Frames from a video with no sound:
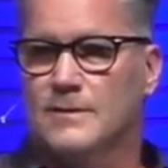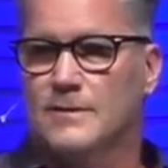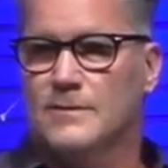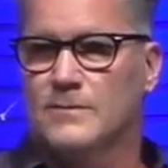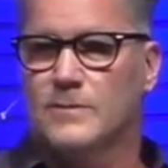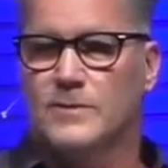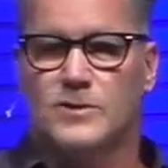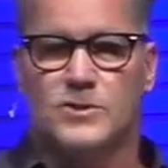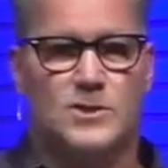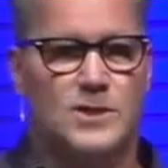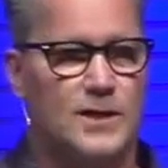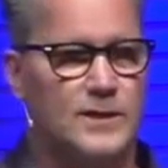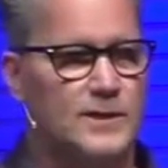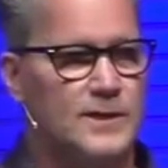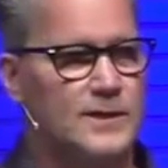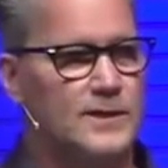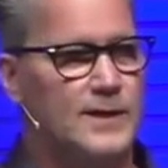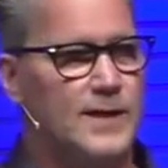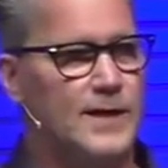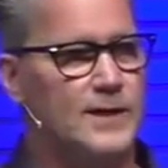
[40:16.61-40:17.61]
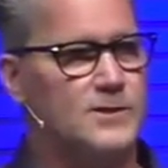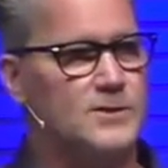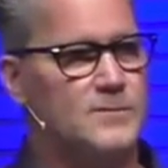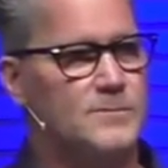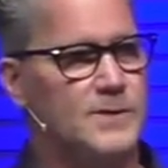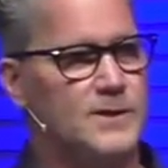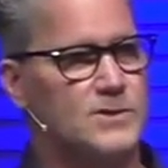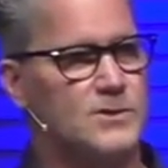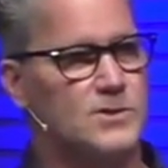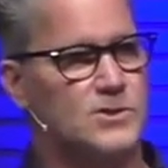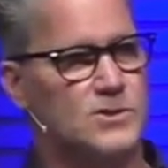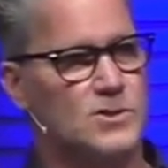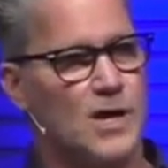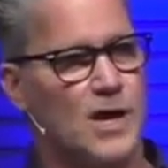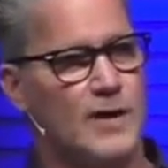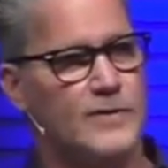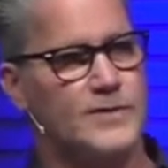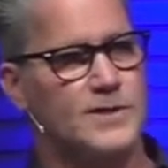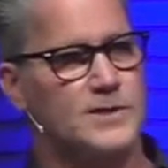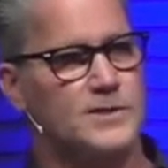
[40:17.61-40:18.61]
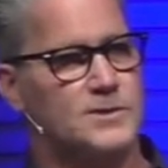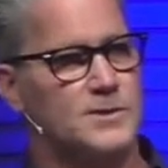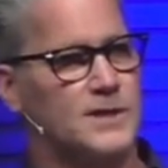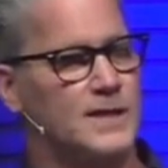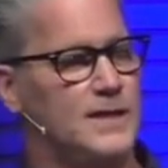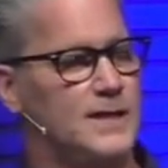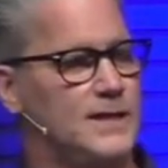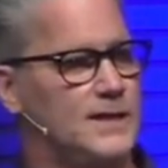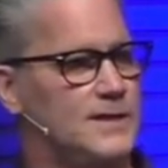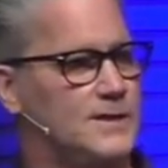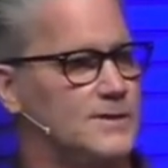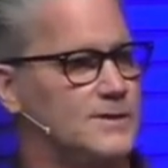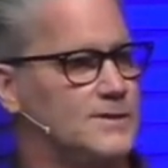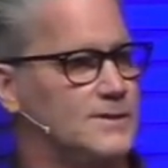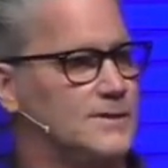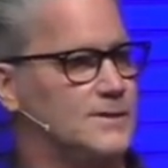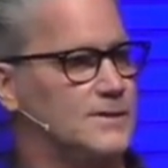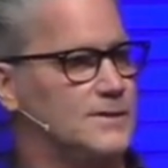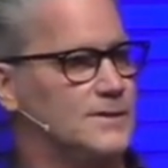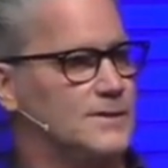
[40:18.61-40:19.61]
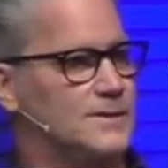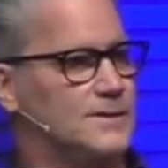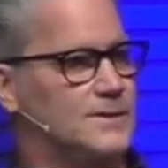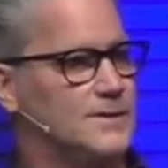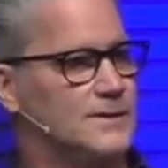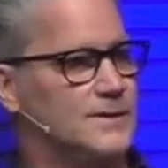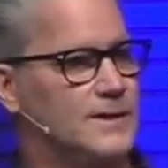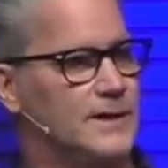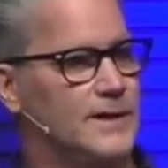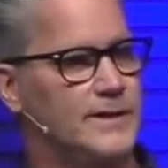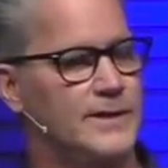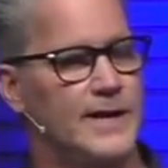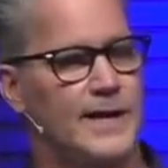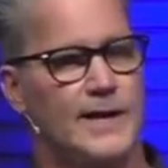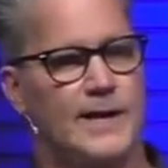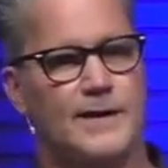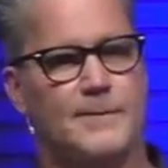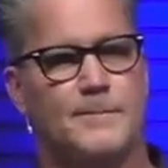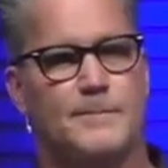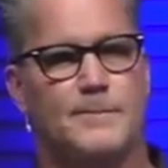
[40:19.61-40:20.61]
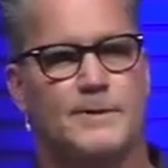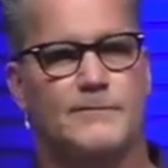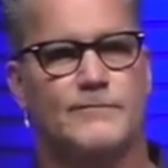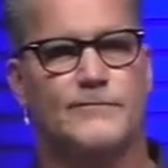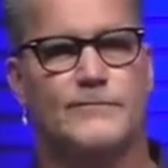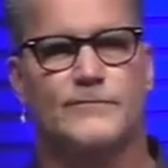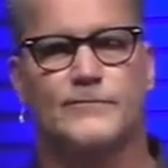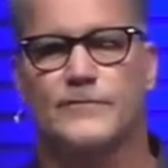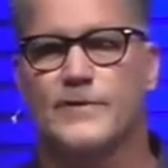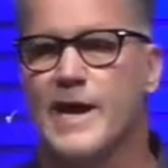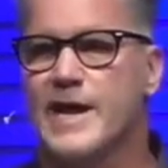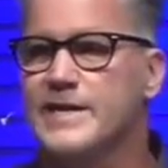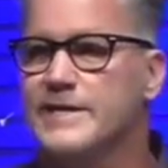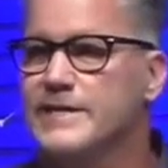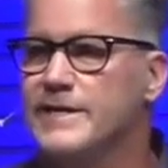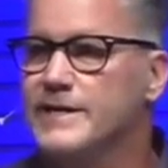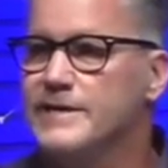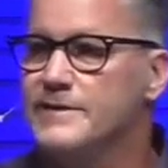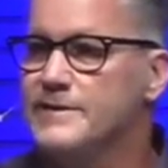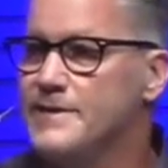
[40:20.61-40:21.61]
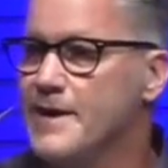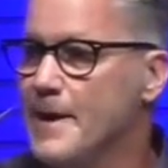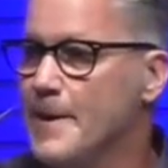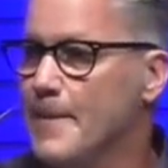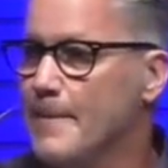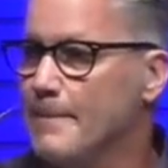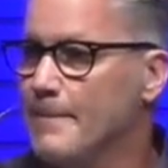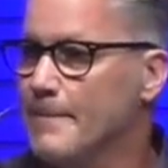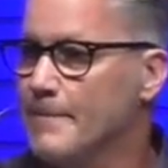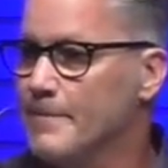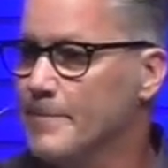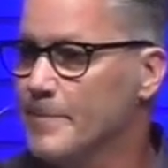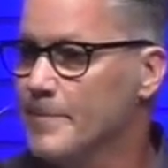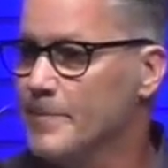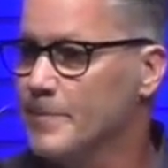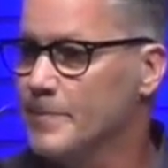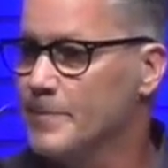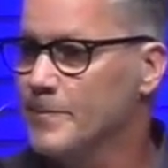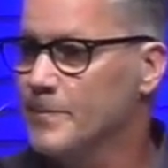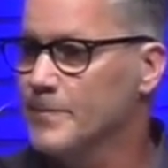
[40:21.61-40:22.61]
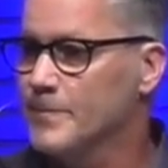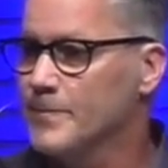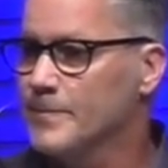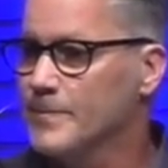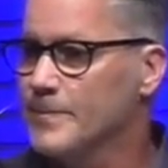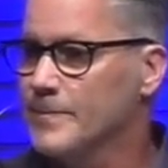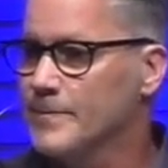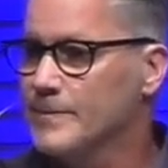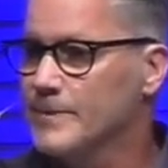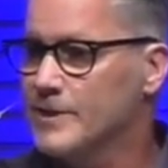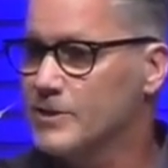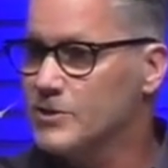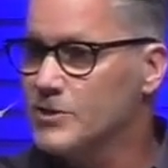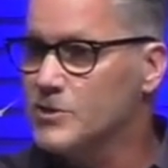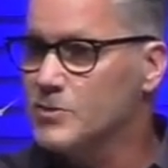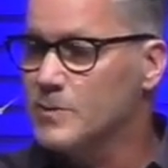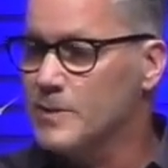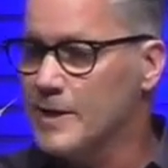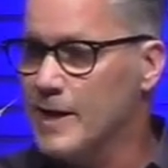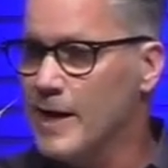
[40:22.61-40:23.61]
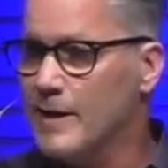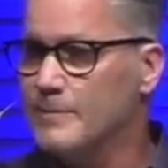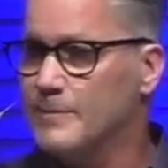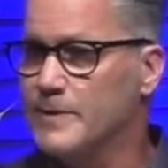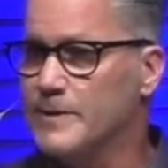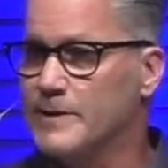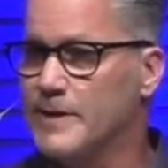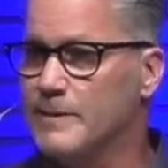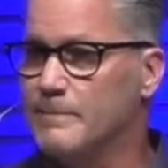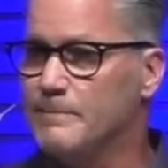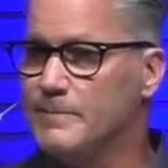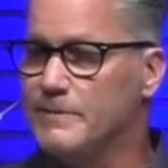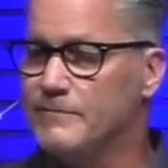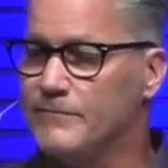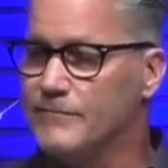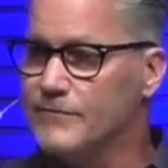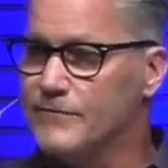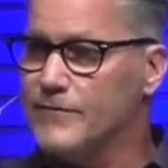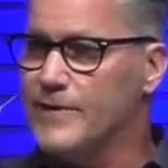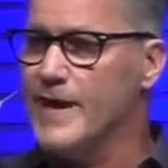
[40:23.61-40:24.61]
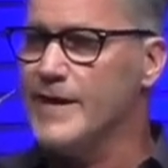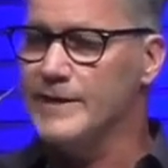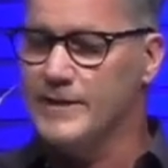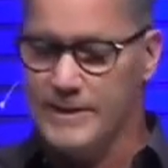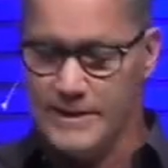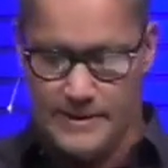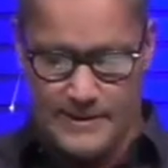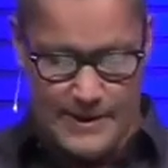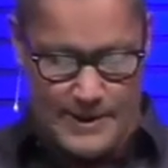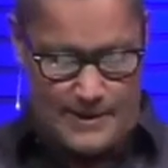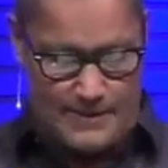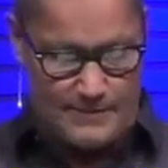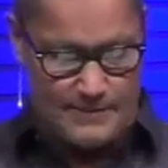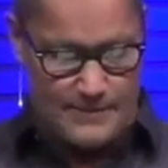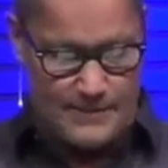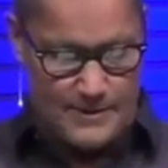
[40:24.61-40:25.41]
when Chuck and Kay Smith saw these kids and they befriended them, this is what happened. They befriended them.